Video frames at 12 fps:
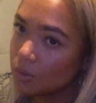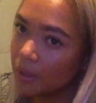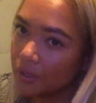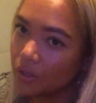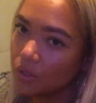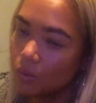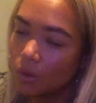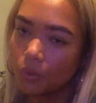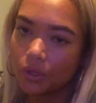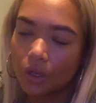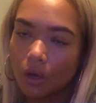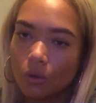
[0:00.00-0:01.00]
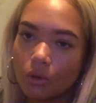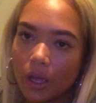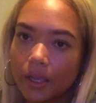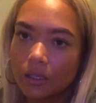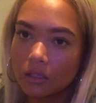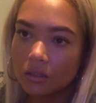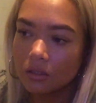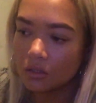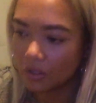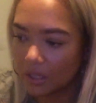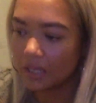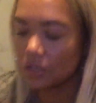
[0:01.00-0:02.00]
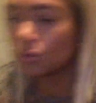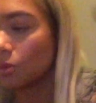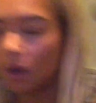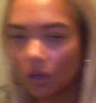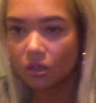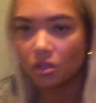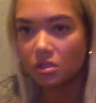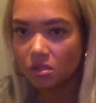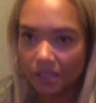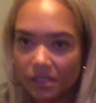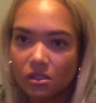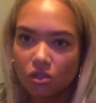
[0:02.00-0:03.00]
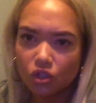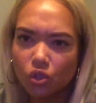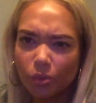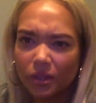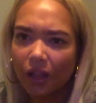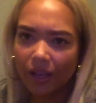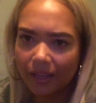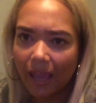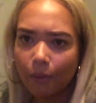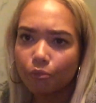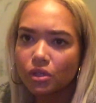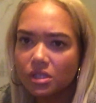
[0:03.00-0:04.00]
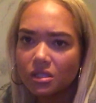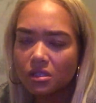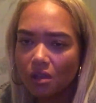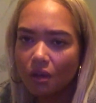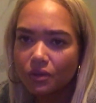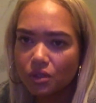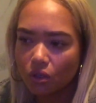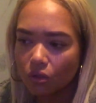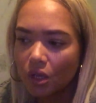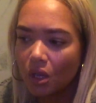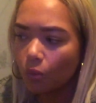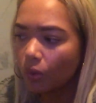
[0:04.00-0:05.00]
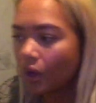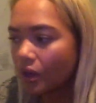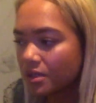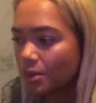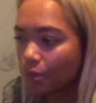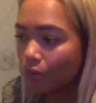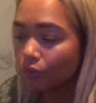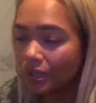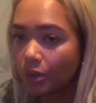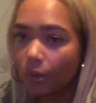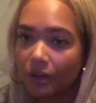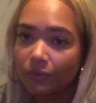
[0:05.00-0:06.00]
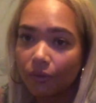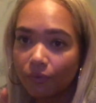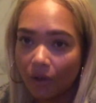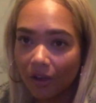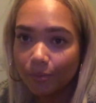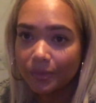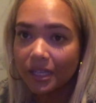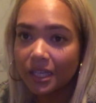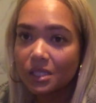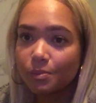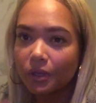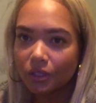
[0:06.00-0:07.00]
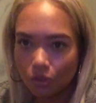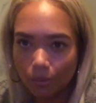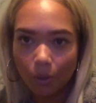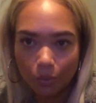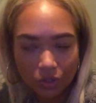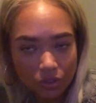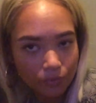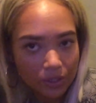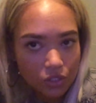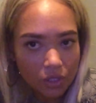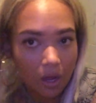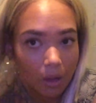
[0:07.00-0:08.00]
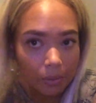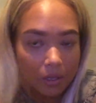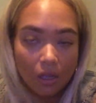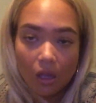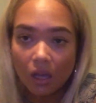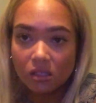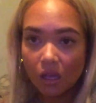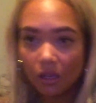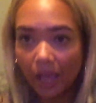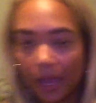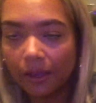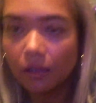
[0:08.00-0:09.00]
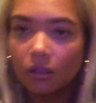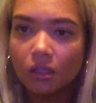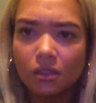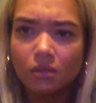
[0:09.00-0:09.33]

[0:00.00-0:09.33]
to, but I know you won't want to go like looking as you are because it's to do with like cameras and stuff, so we're going somewhere really quickly for 5 minutes, but you might want to just freshen up. I was like, okay,